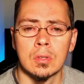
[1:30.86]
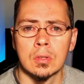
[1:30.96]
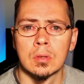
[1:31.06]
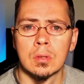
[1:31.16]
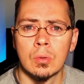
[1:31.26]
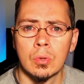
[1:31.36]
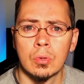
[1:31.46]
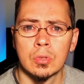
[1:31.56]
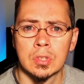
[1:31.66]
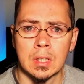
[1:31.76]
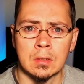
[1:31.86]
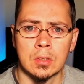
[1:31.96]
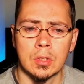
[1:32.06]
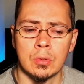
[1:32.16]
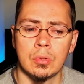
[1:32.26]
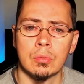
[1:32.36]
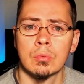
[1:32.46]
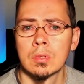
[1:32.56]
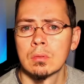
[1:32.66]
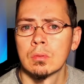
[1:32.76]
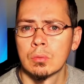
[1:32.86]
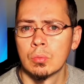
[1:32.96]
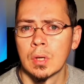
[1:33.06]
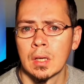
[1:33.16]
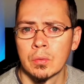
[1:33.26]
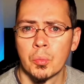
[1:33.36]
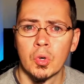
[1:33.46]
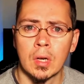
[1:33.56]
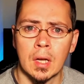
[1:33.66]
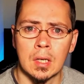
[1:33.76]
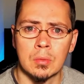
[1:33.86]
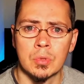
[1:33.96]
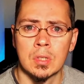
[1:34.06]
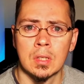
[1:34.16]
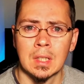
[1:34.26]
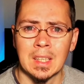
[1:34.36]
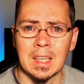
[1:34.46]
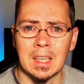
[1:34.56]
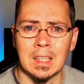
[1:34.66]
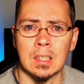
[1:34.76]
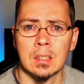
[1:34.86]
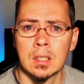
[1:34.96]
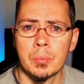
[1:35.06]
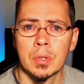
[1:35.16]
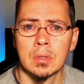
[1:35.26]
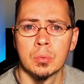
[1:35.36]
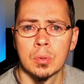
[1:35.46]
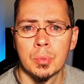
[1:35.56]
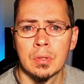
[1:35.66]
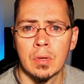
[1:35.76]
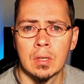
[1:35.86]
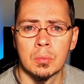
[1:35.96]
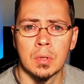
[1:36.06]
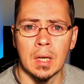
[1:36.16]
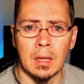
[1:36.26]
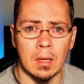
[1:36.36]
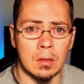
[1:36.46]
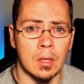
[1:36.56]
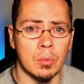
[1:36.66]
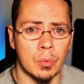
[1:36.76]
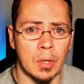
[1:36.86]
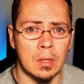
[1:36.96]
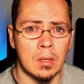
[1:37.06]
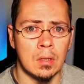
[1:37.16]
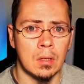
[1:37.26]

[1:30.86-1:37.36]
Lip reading: local sellers who will have bulk items and typically will be available at a lower rate.